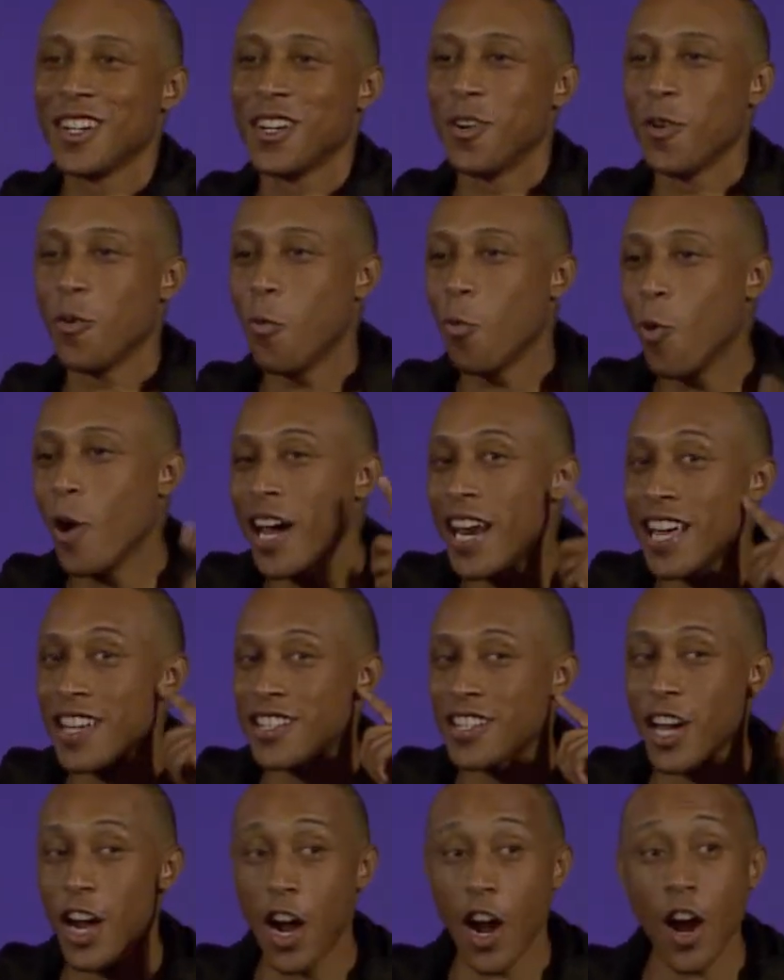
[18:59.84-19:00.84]
What
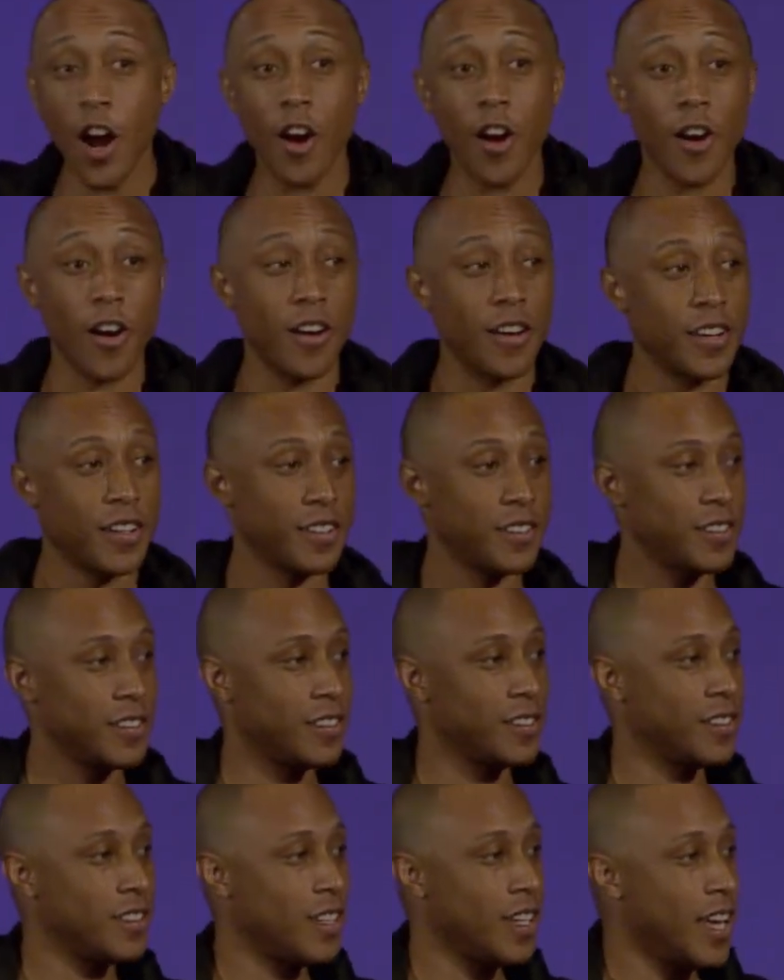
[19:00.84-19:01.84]
is heard
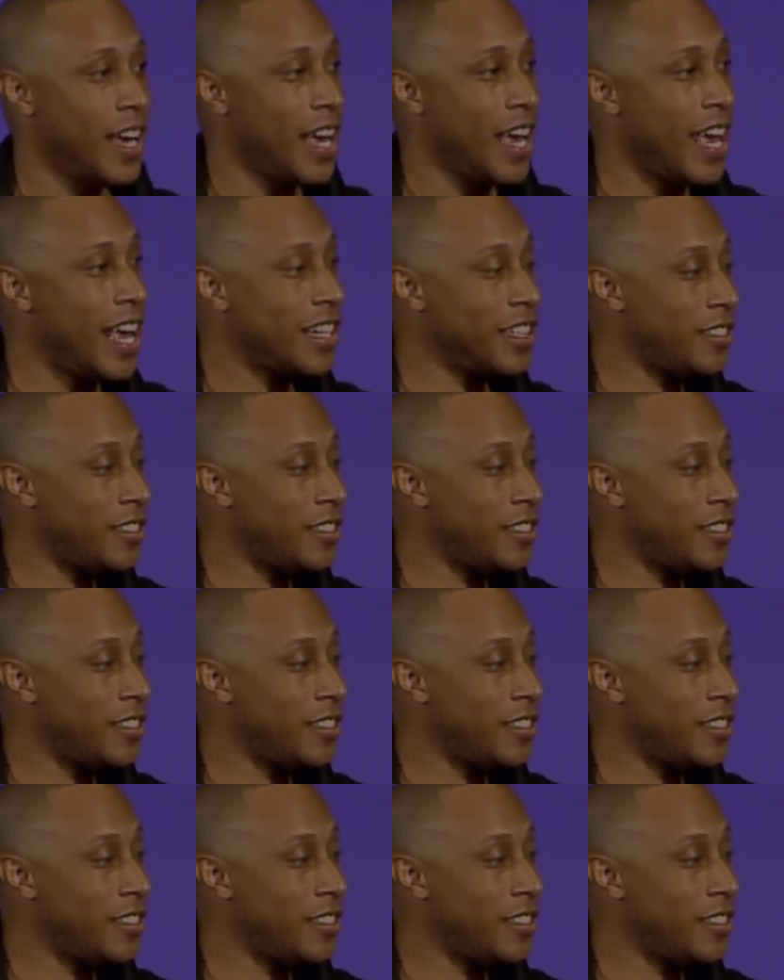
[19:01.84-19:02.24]
is